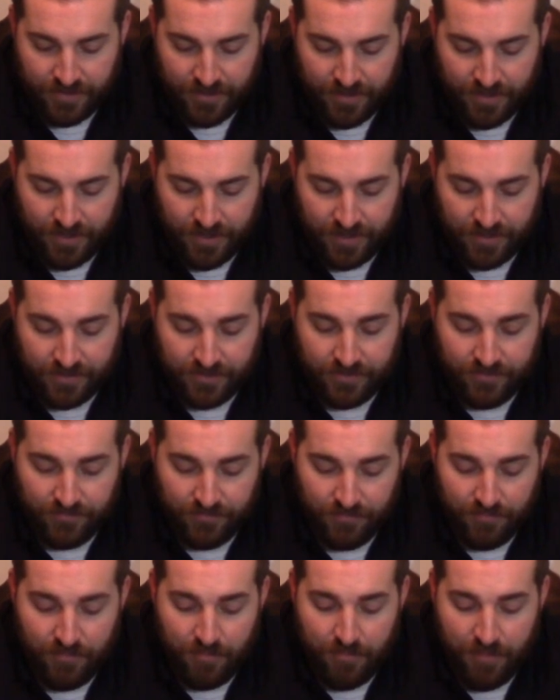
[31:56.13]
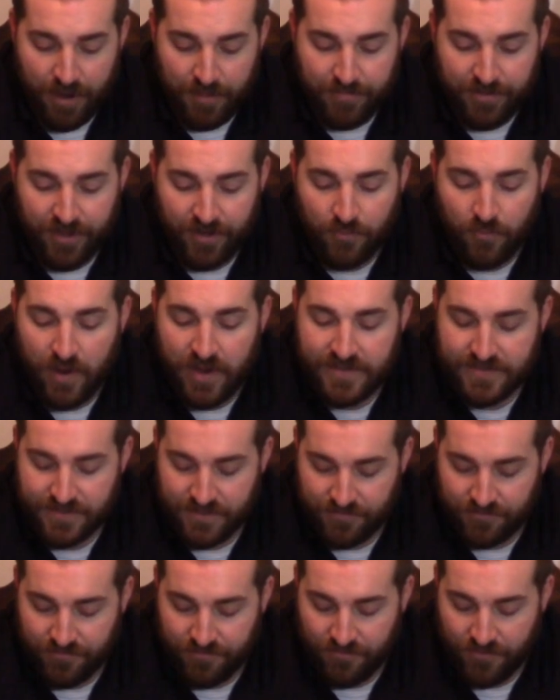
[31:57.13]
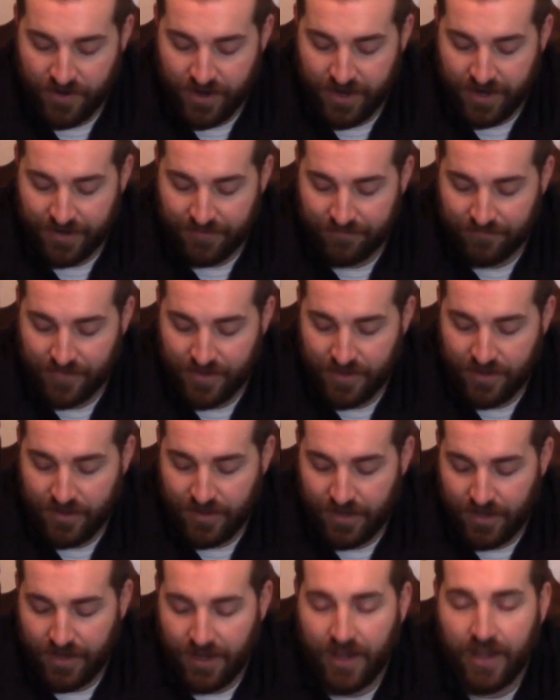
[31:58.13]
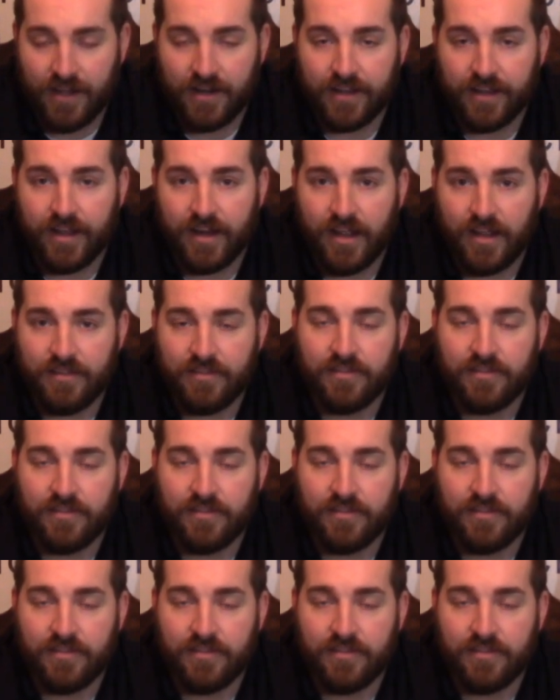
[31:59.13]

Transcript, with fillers: Uh, my pick Weston Frame, and again, I